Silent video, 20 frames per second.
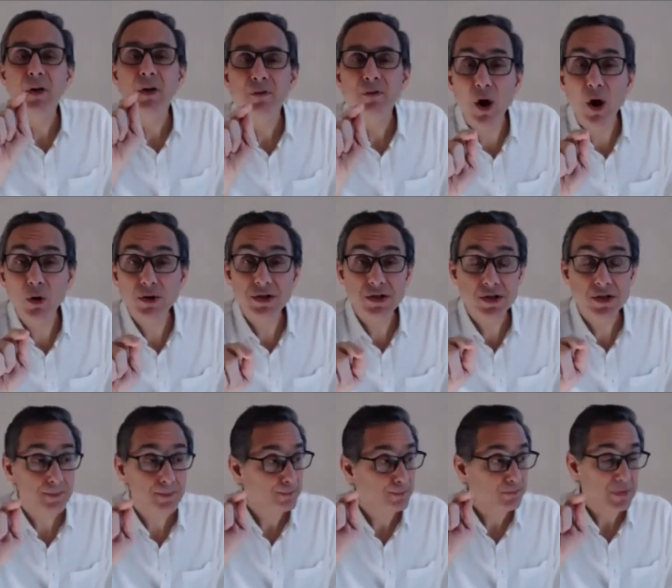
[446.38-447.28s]
Folks,
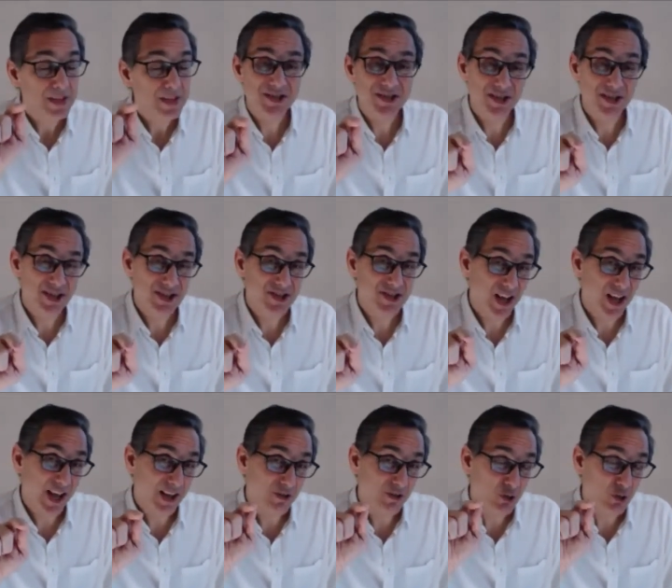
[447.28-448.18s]
CT
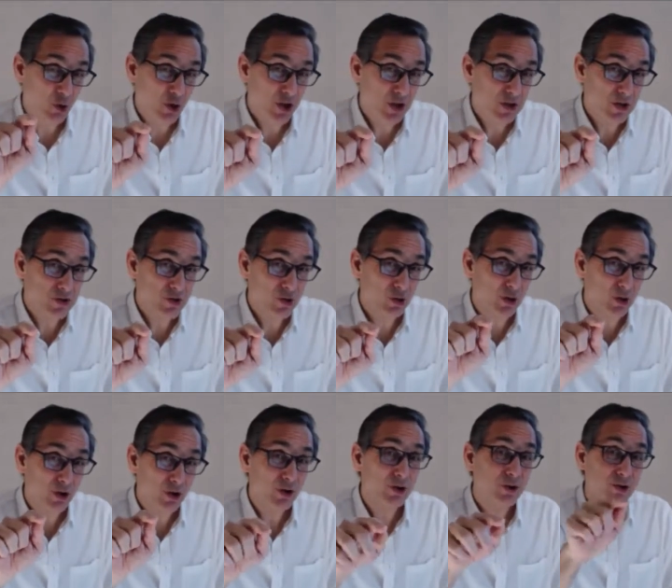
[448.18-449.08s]
scan 30 years
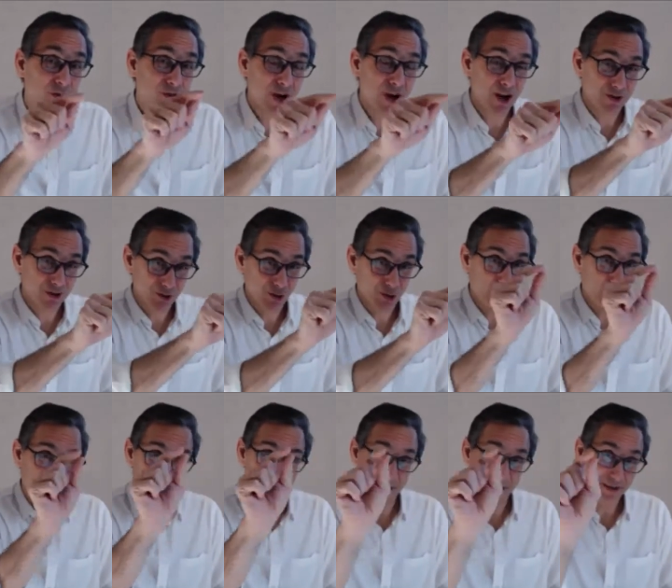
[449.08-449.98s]
earlier, the doctor told
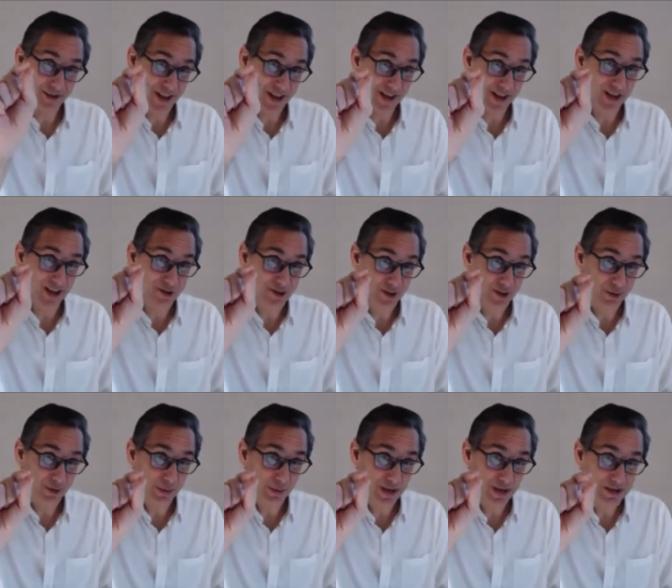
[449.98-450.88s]
me about that calcium
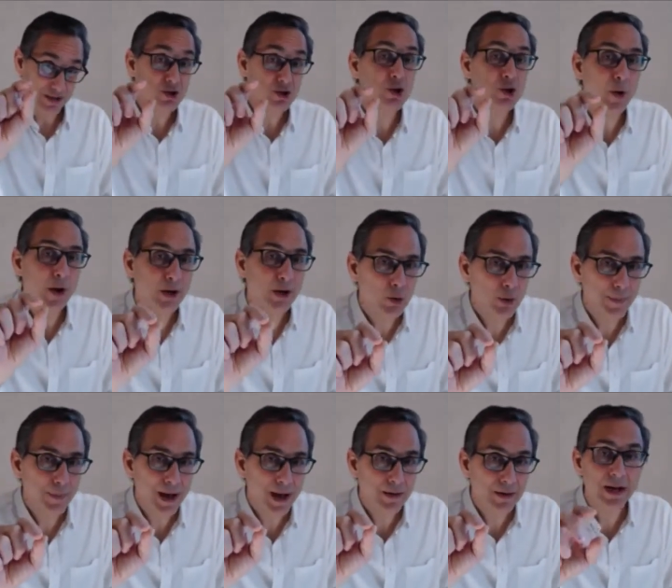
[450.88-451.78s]
deposit. So I knew
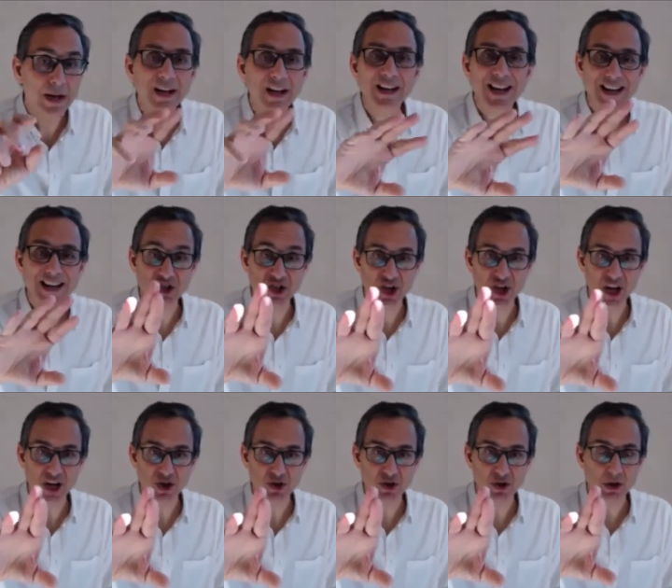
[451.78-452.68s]
about it and it hasn't
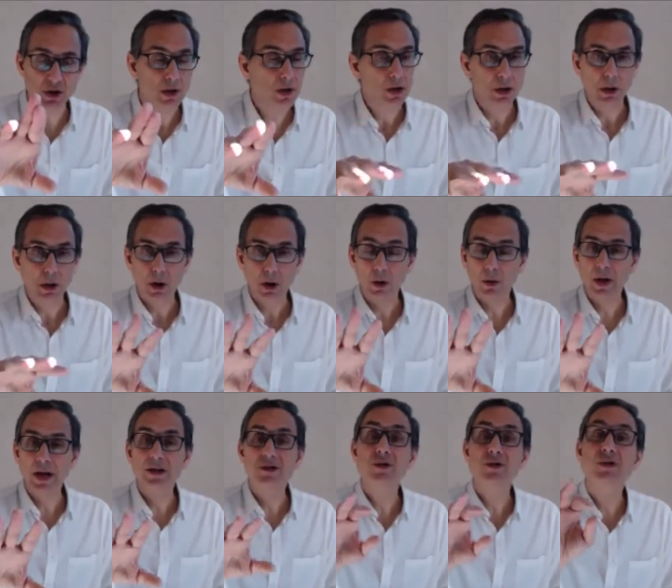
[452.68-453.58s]
changed.
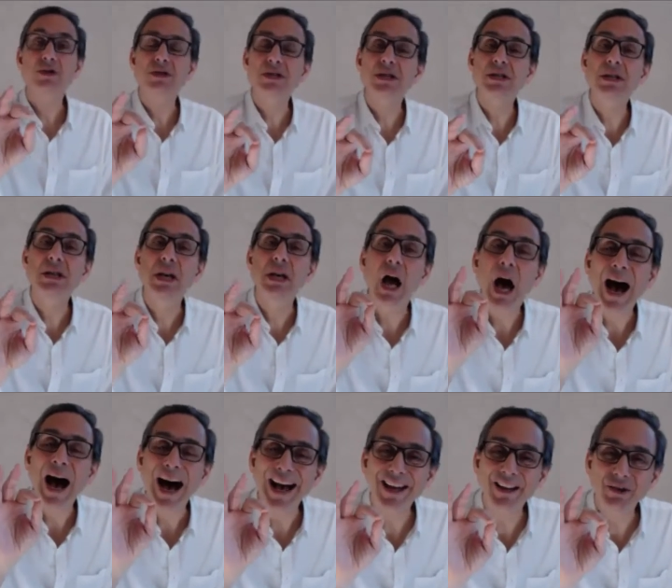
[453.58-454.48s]
Okay, so you see,
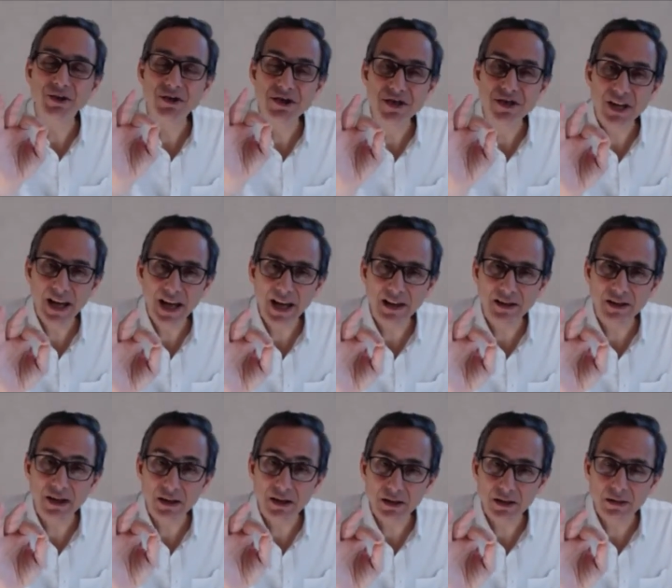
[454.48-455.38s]
I
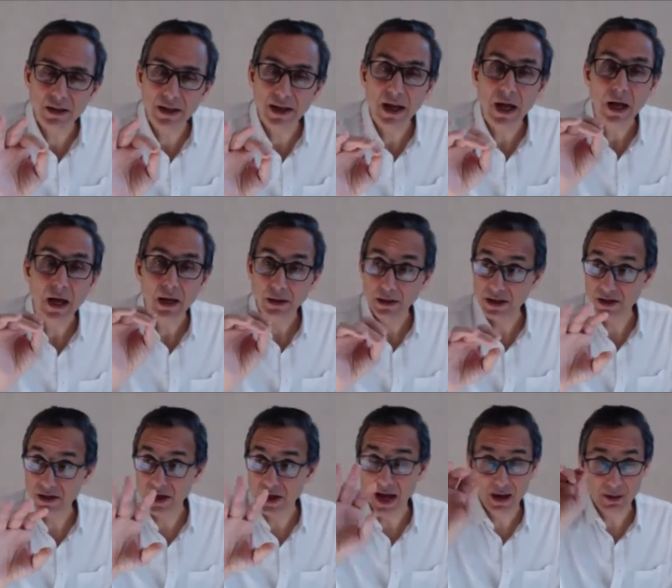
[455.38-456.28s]
understand clearly
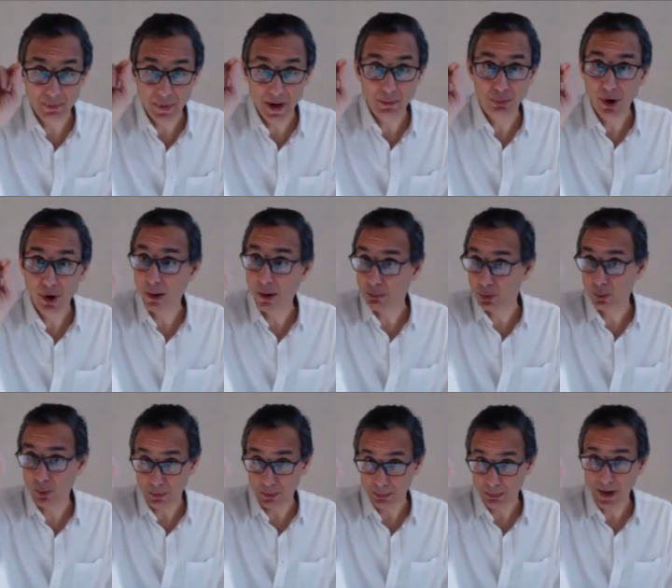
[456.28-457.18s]
there's not a big
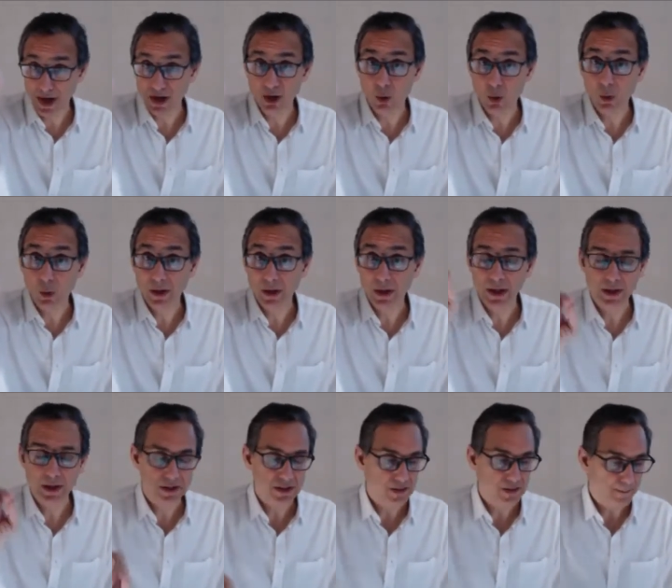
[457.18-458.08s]
problem, but I know what it
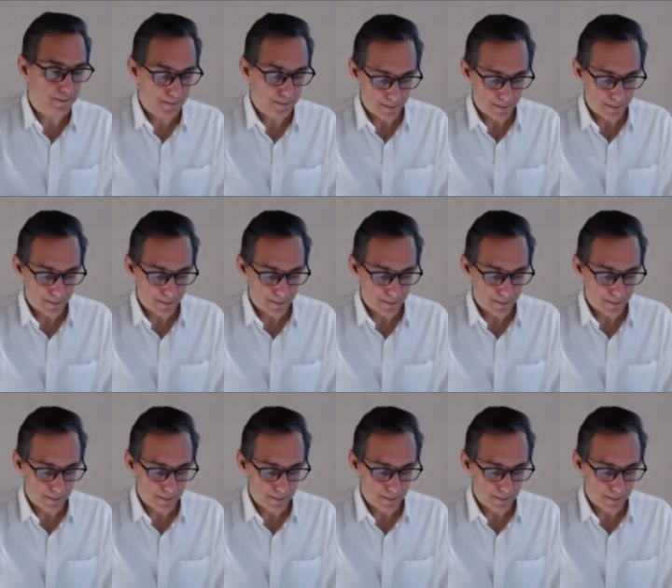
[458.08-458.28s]
is.